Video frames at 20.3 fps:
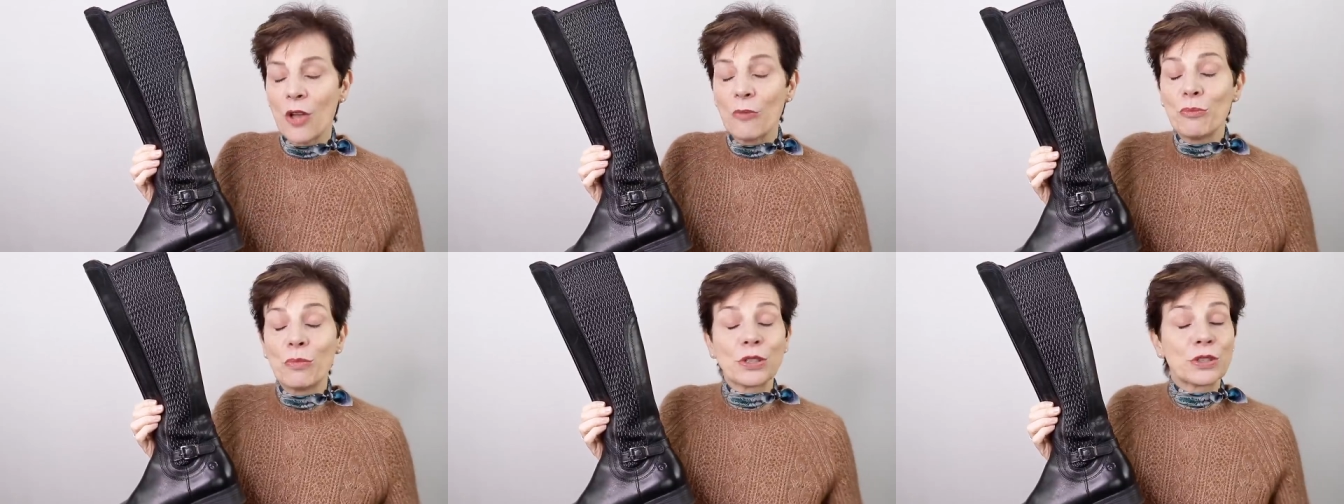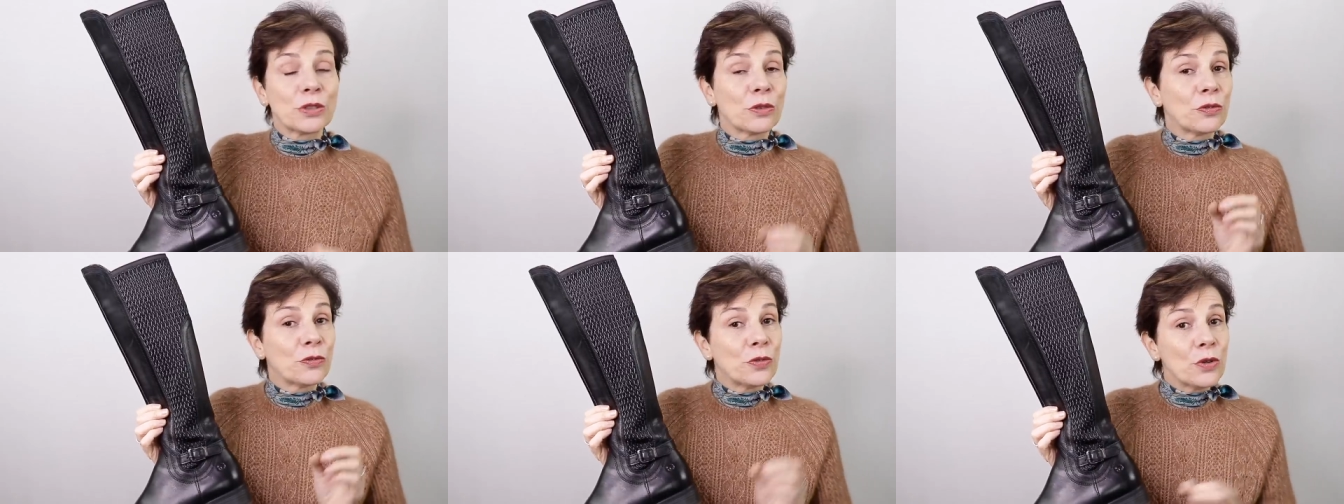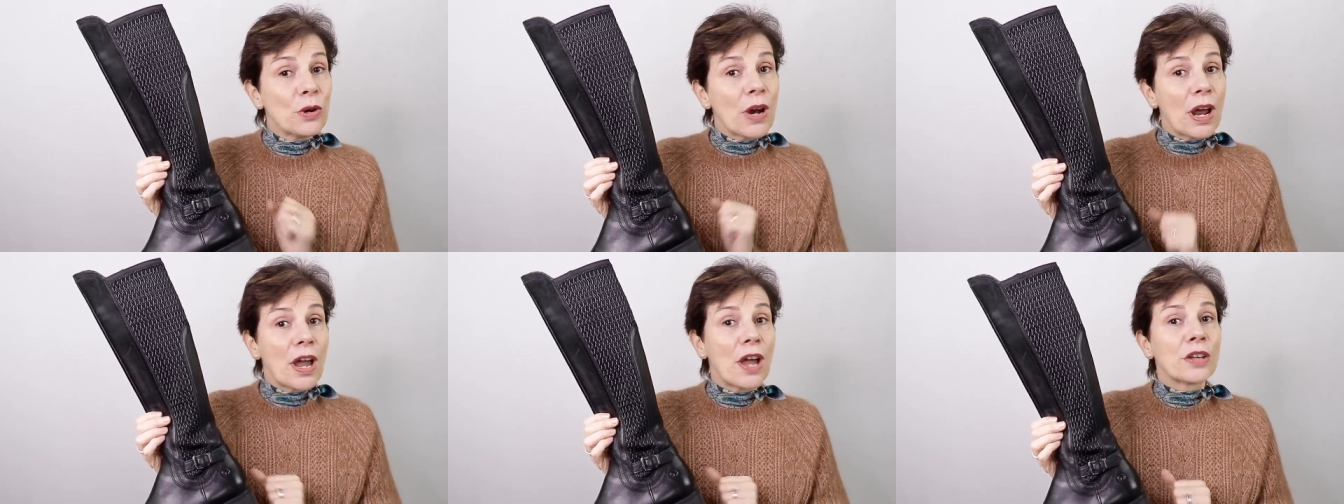But
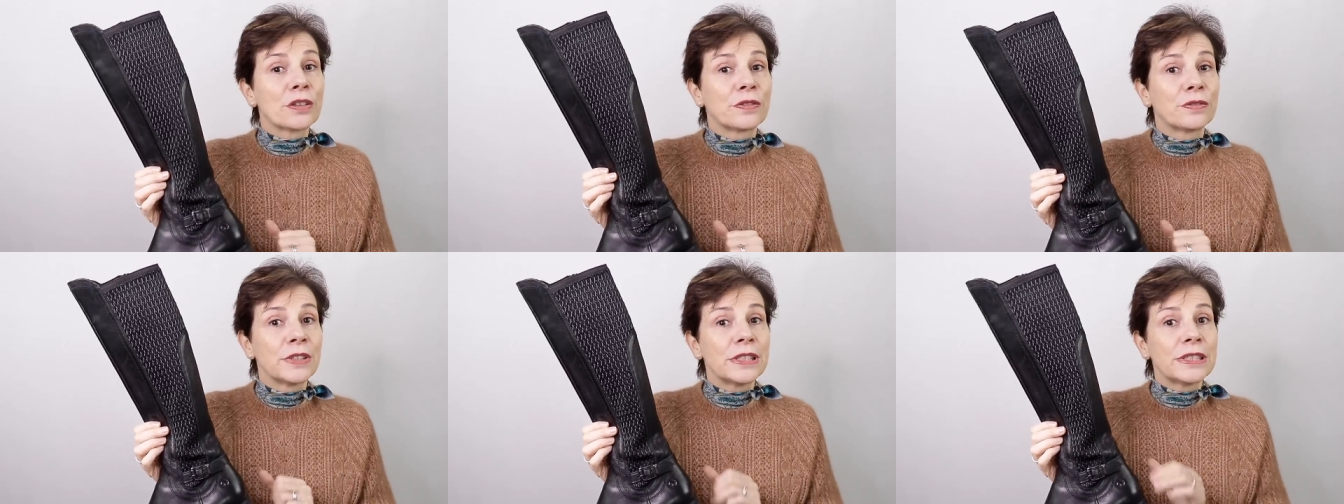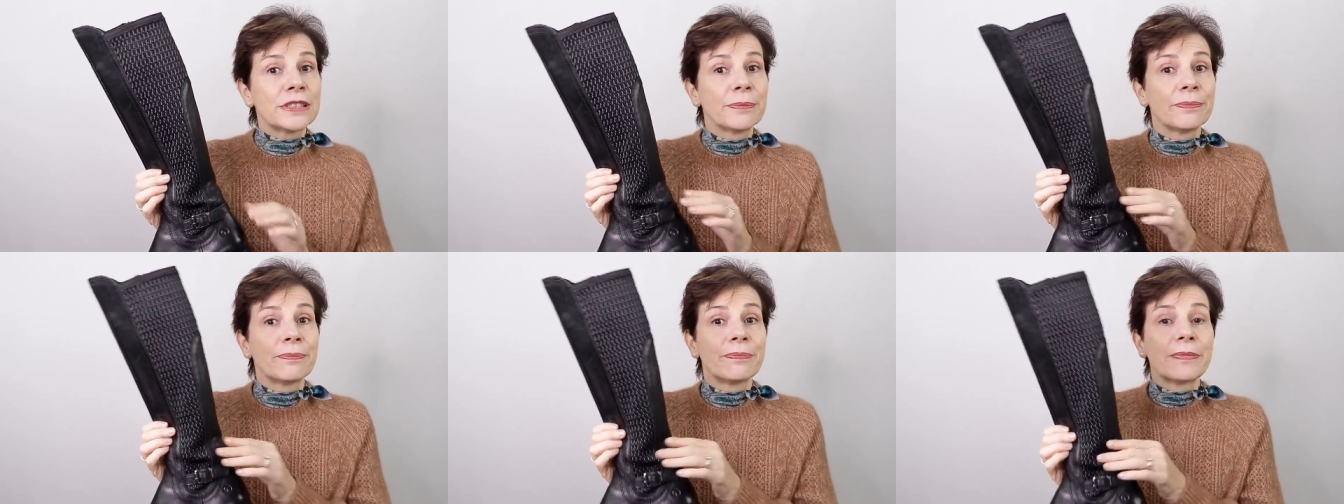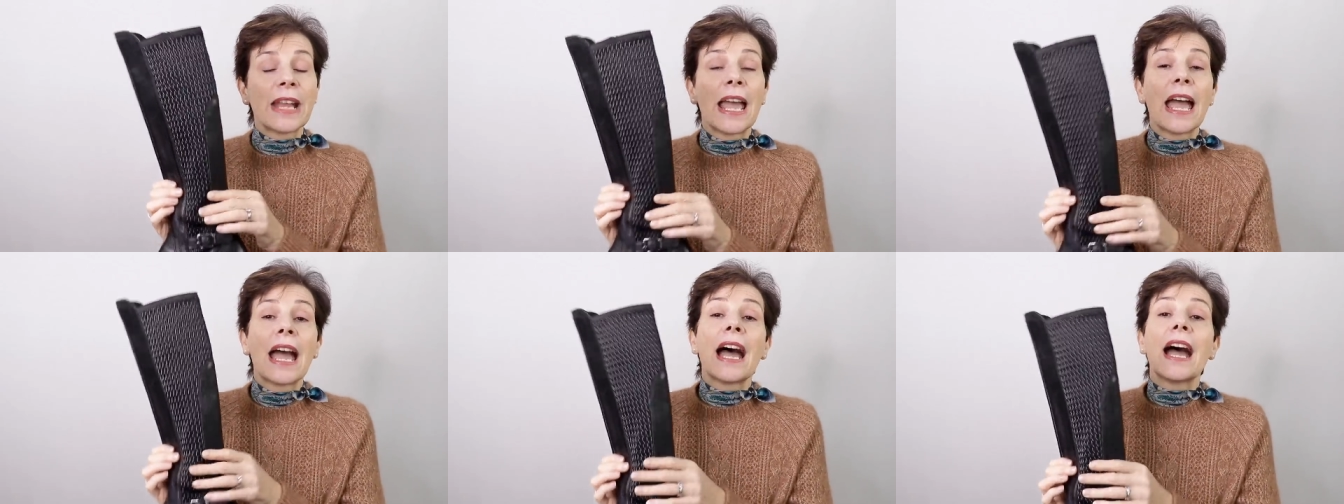for outfit,
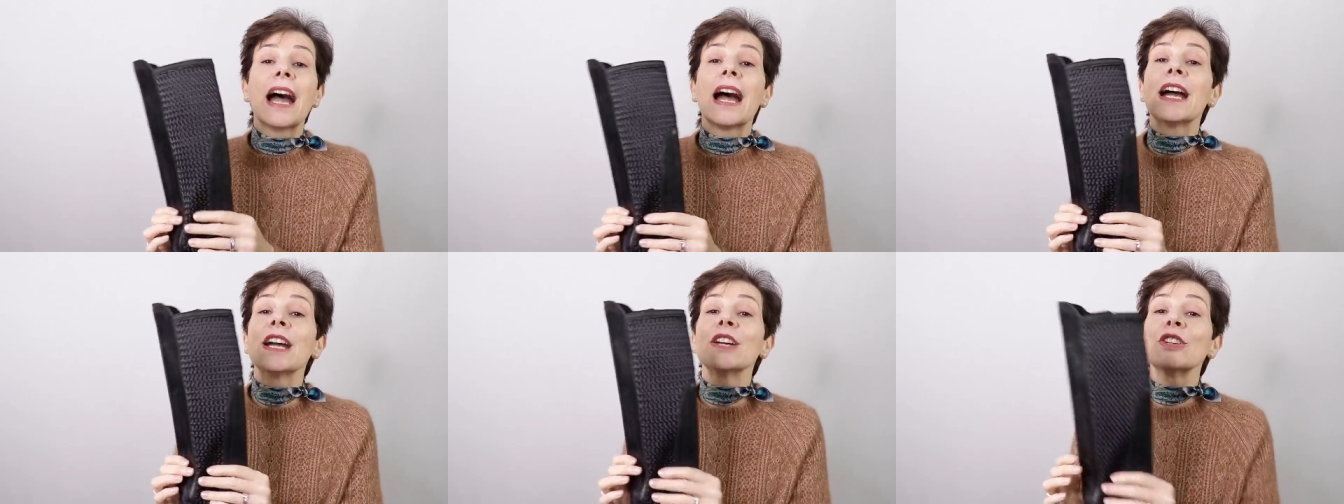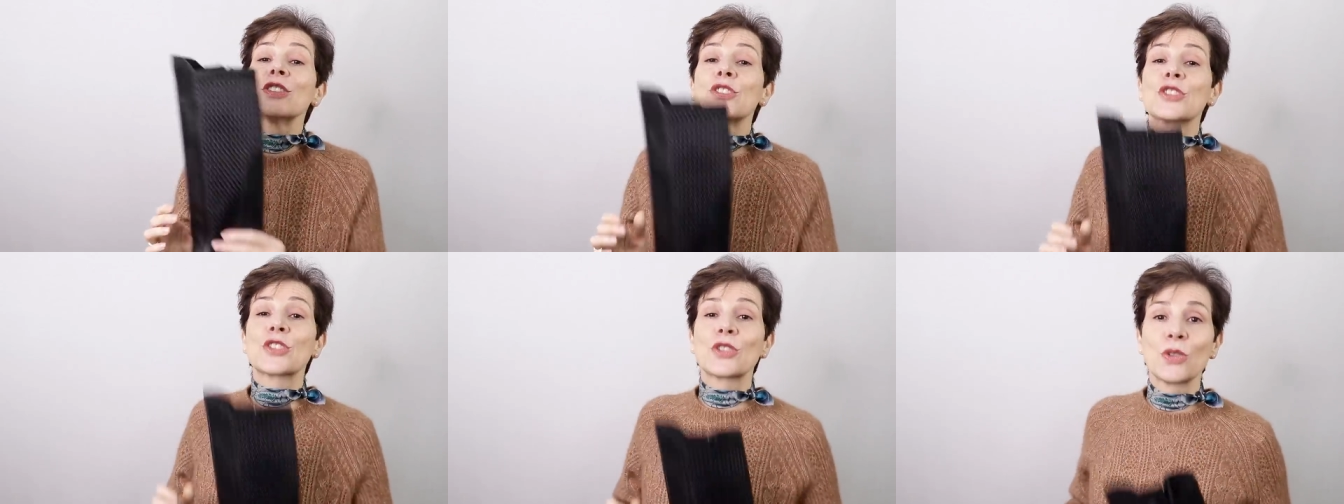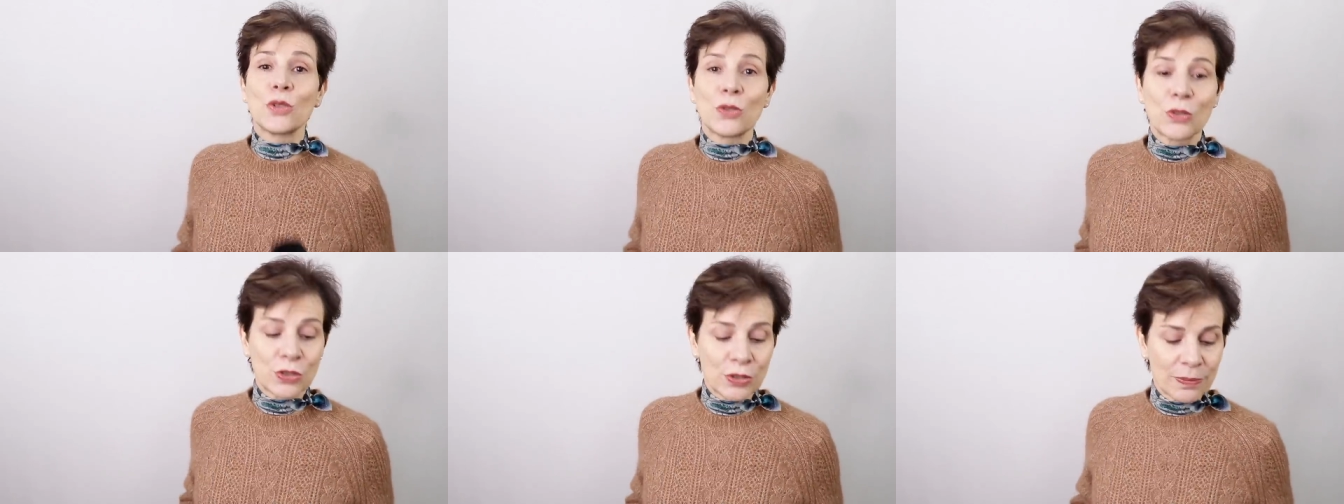I
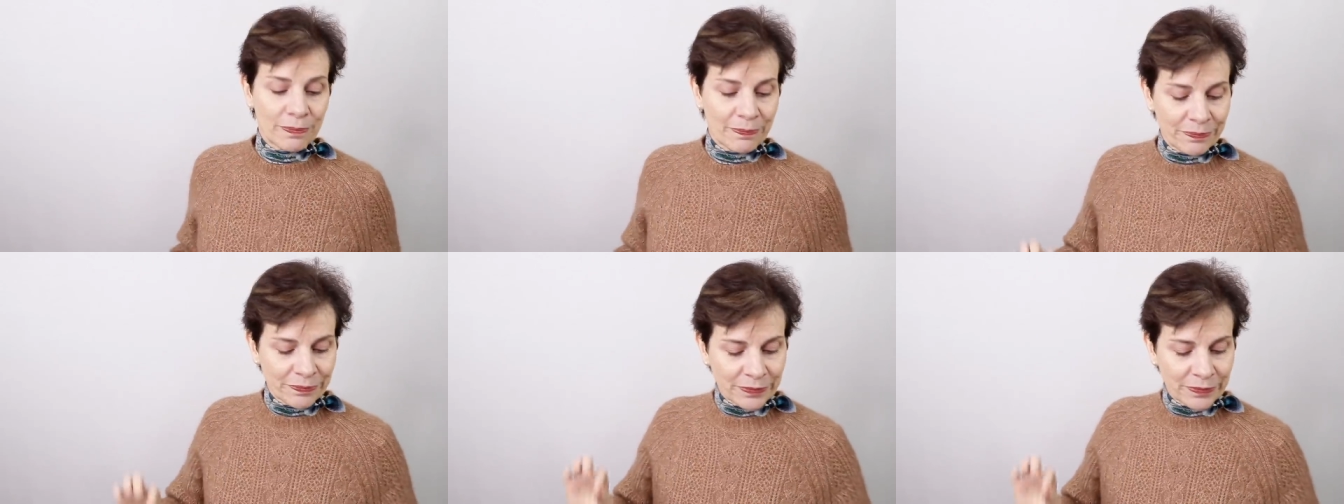chose